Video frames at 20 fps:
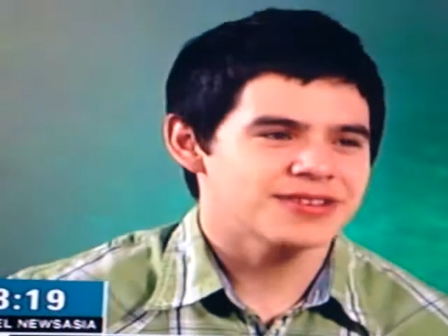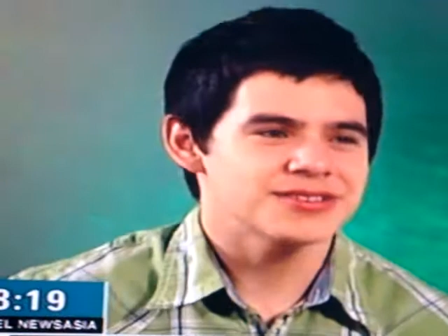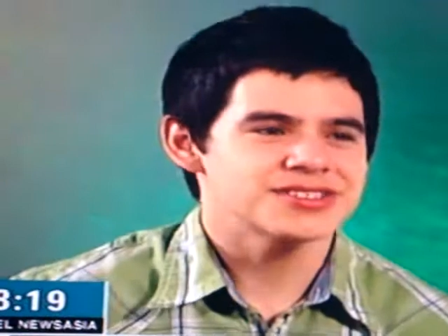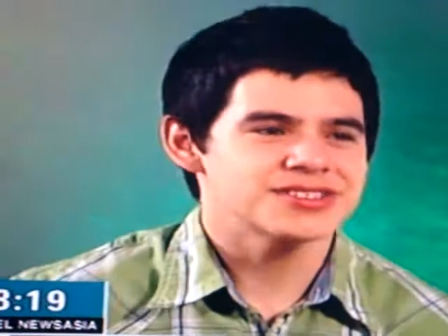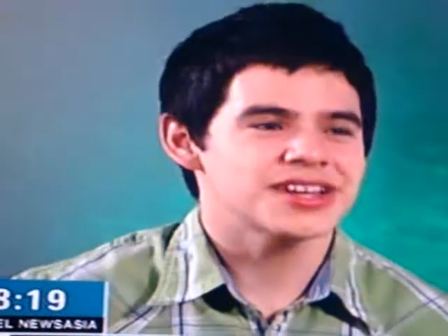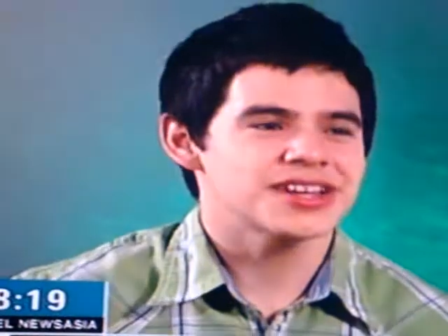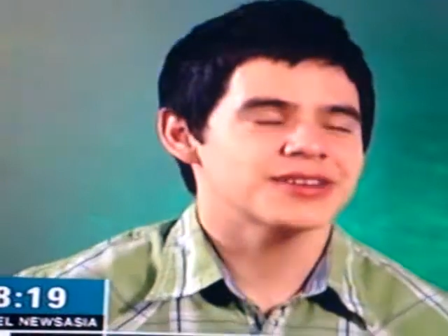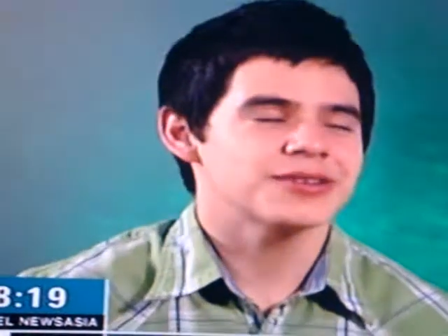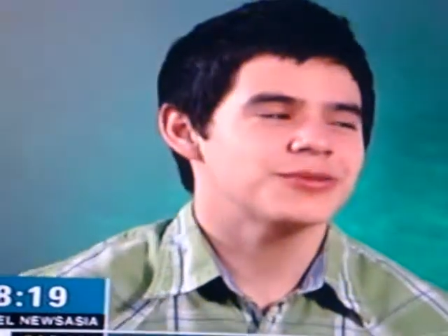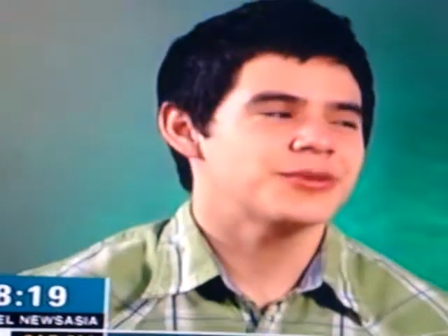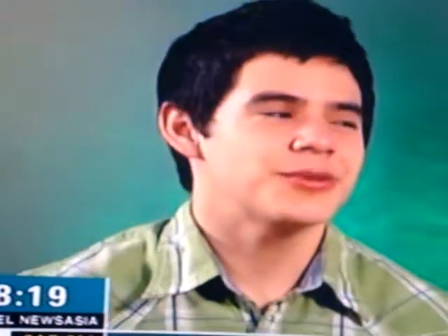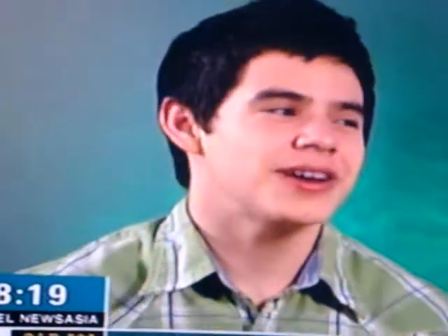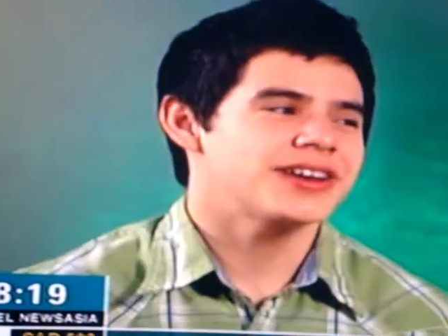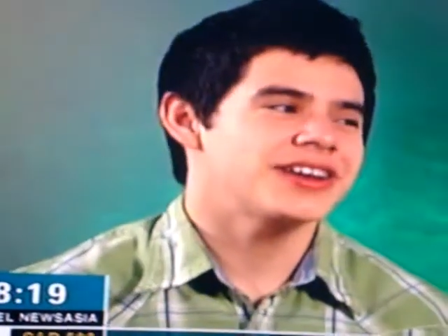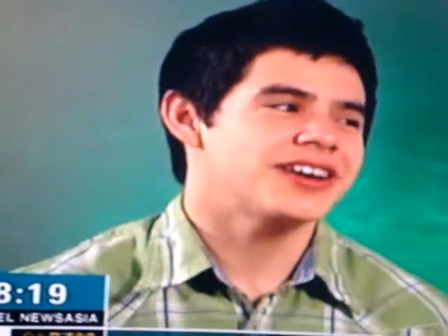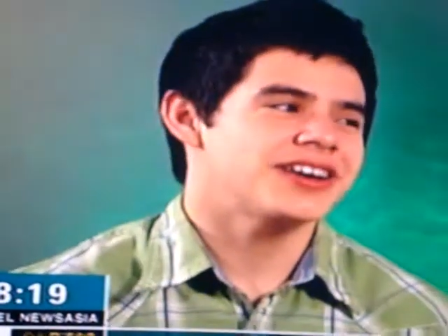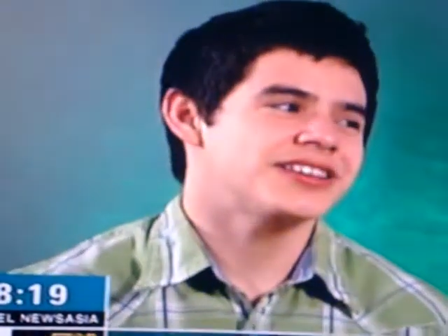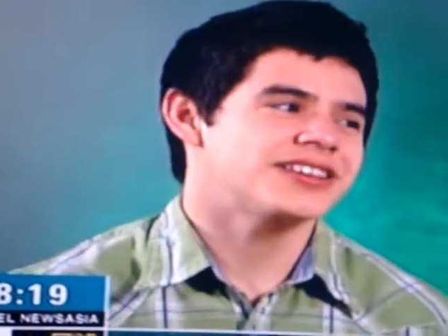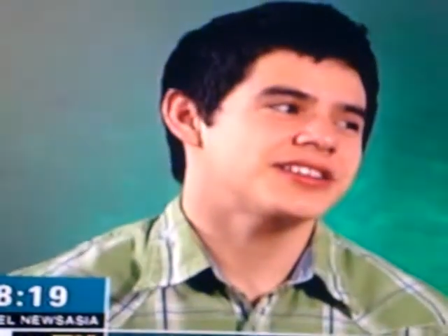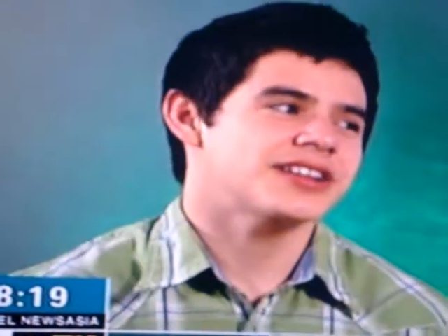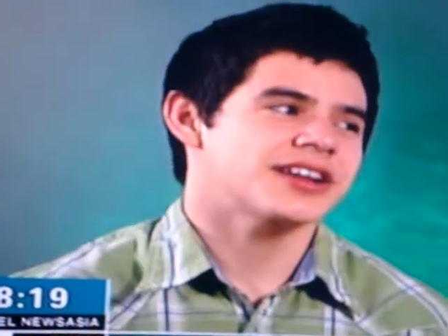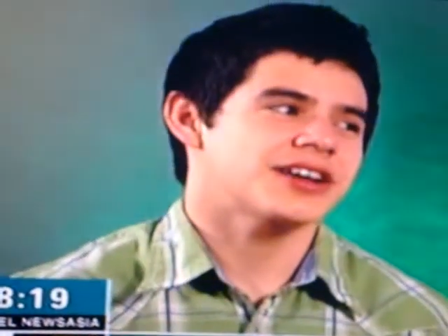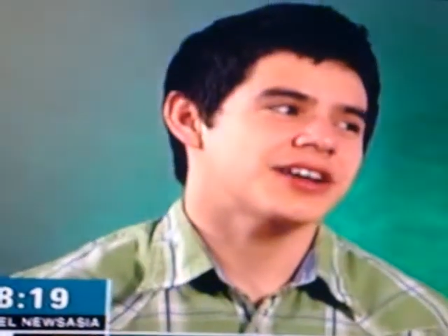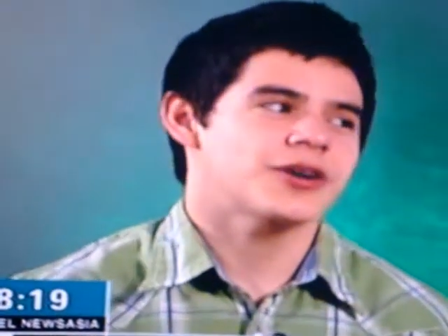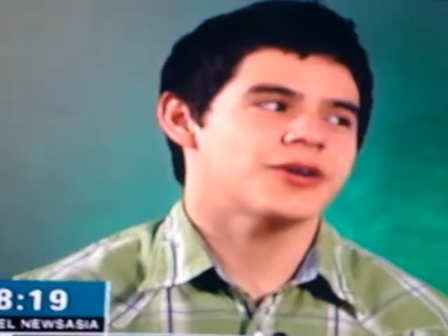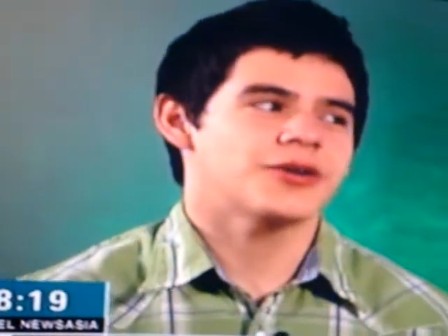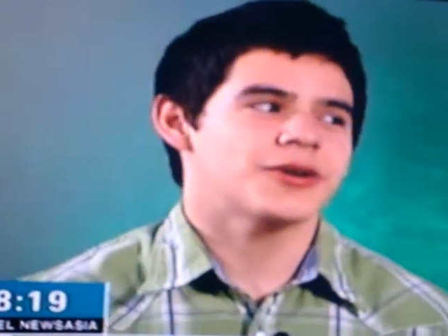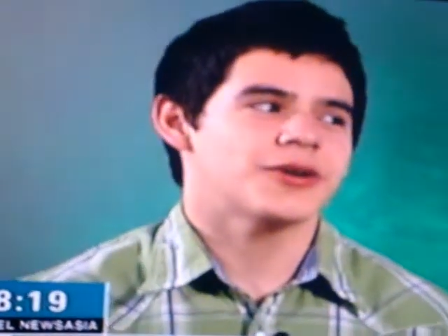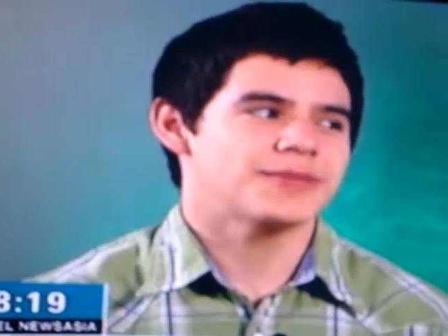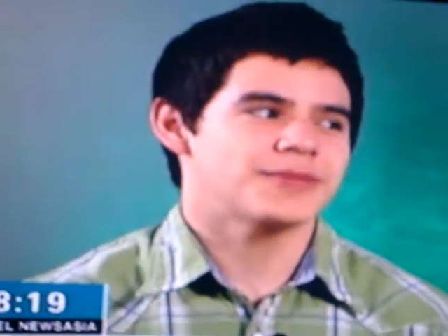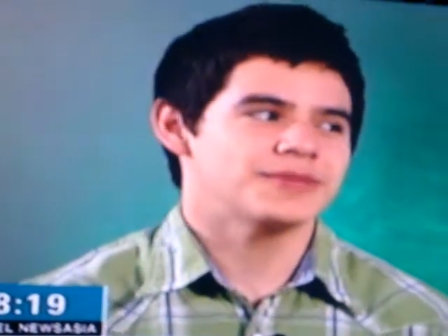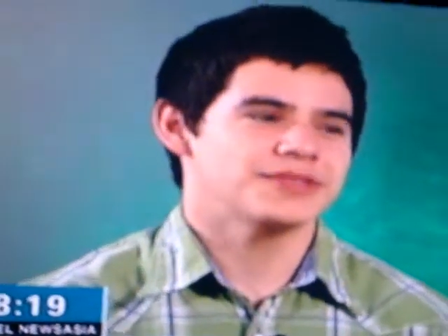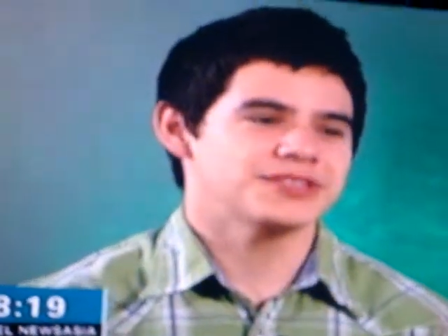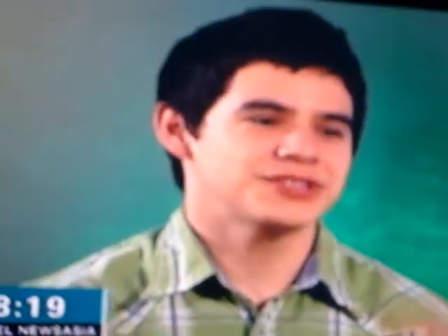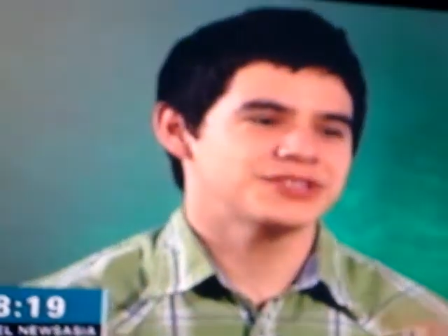It's like, why not? And they're like, I'm